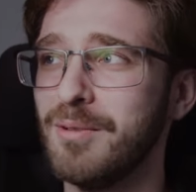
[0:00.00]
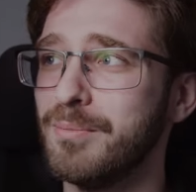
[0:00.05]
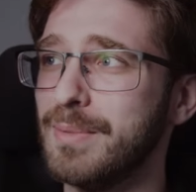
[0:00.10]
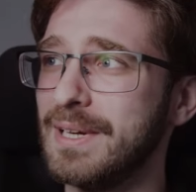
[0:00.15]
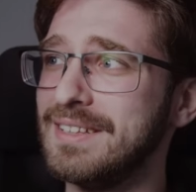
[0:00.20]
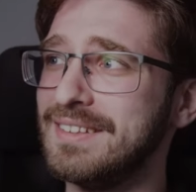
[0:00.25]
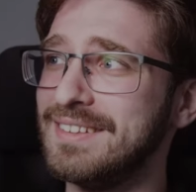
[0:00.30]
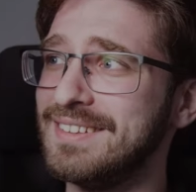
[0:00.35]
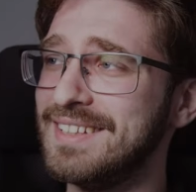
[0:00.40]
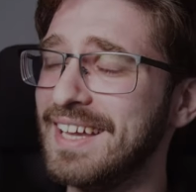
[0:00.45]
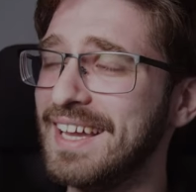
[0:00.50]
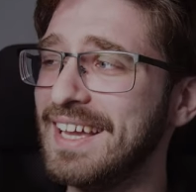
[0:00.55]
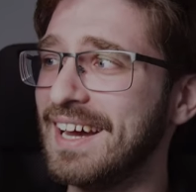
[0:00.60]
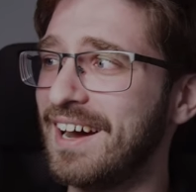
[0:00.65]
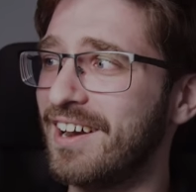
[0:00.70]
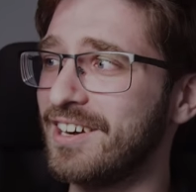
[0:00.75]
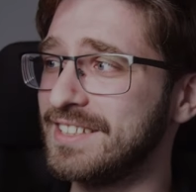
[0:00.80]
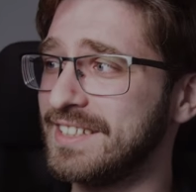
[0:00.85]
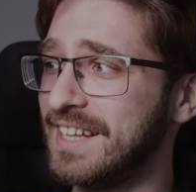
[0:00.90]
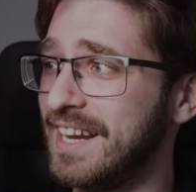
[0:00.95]
but they
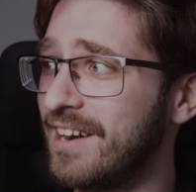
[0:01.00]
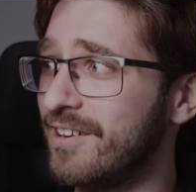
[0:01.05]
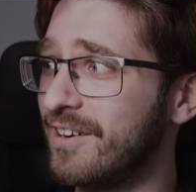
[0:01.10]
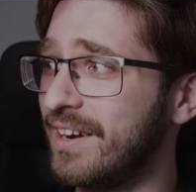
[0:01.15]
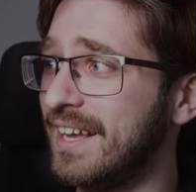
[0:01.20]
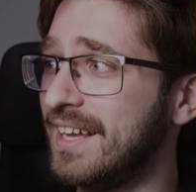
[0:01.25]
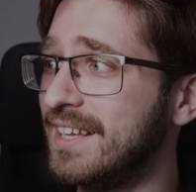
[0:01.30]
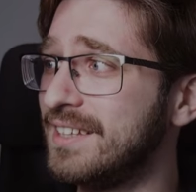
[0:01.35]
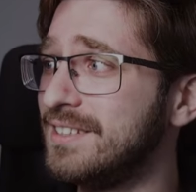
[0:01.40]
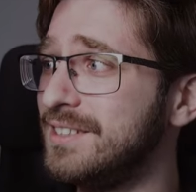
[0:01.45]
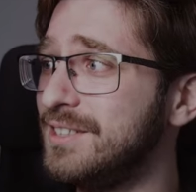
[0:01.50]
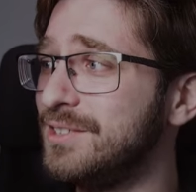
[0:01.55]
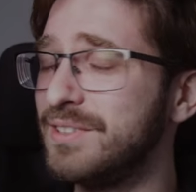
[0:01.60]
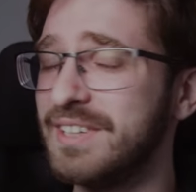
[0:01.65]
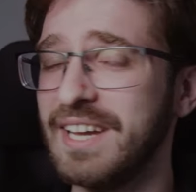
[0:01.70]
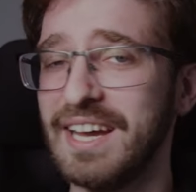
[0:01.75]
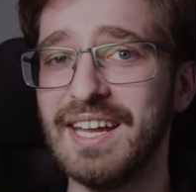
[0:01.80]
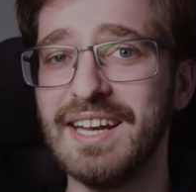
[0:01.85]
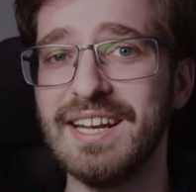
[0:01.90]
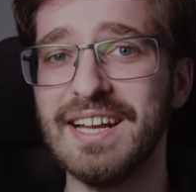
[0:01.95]
are there and you
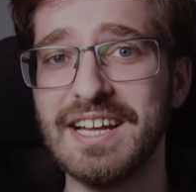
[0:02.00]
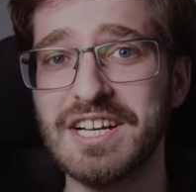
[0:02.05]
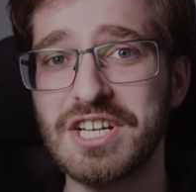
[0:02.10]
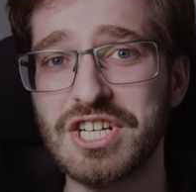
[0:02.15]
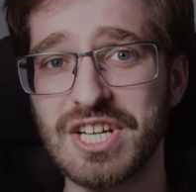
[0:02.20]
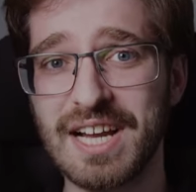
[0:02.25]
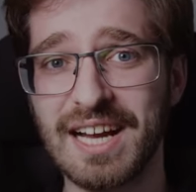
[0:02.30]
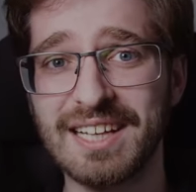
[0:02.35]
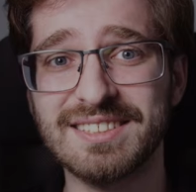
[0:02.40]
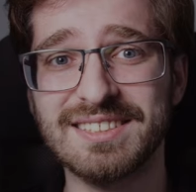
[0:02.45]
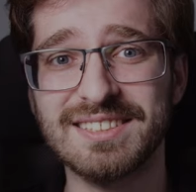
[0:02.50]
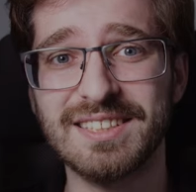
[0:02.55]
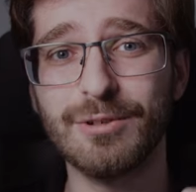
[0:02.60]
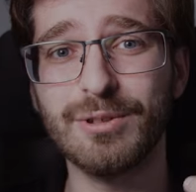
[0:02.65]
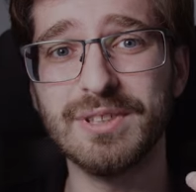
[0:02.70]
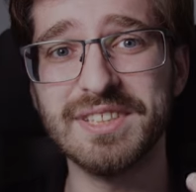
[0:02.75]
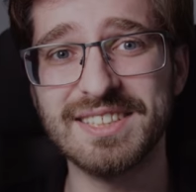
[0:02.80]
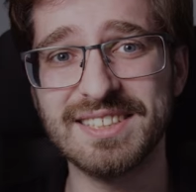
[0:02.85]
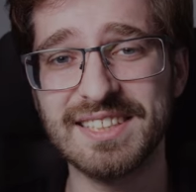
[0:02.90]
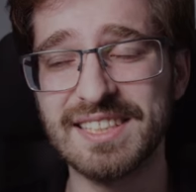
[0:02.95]
can adjust the
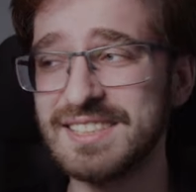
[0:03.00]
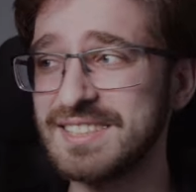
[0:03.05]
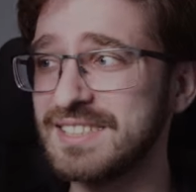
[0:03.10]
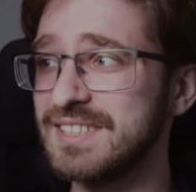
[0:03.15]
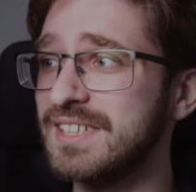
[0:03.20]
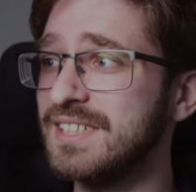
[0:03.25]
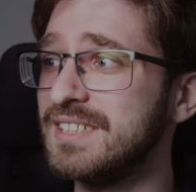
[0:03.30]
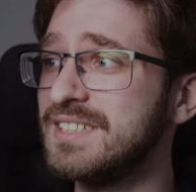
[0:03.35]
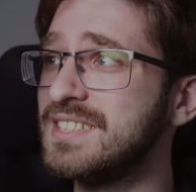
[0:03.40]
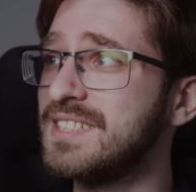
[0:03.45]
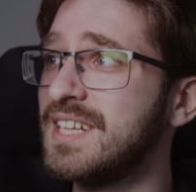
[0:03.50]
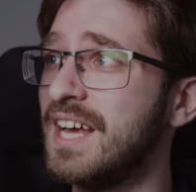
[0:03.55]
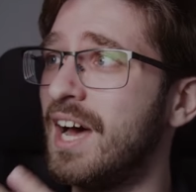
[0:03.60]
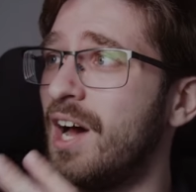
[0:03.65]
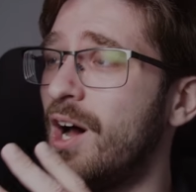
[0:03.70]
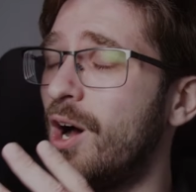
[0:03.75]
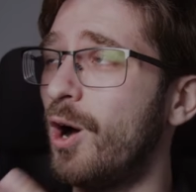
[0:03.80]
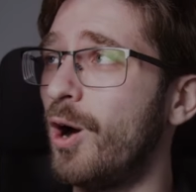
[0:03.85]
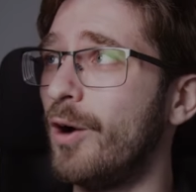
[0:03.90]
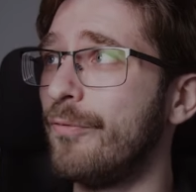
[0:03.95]
resistance
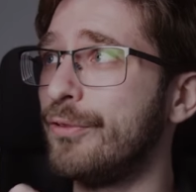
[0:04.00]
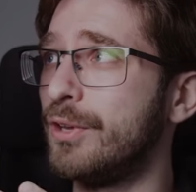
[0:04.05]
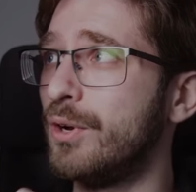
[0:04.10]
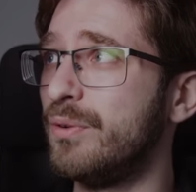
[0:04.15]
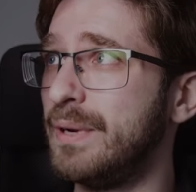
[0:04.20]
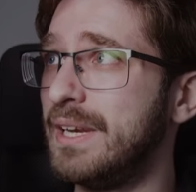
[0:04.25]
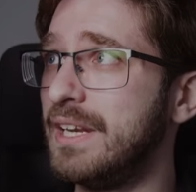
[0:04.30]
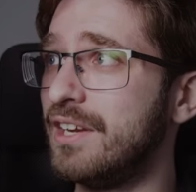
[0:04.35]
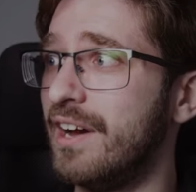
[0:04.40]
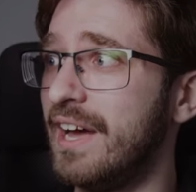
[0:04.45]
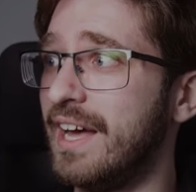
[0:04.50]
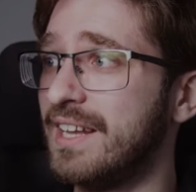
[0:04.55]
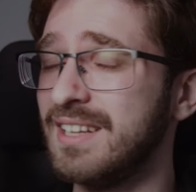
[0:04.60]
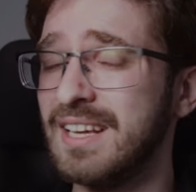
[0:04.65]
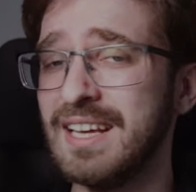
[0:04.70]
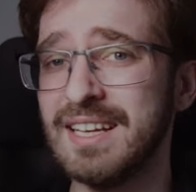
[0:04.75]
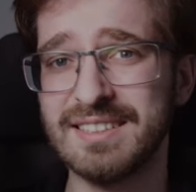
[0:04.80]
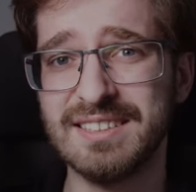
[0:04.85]
of your video head.